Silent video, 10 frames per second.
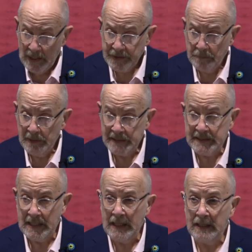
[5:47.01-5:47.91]
are the
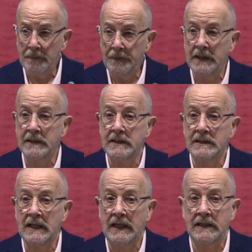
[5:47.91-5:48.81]
Messiah, Peter
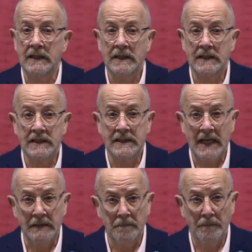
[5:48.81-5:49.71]
said,
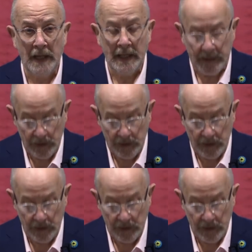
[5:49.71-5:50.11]
sent by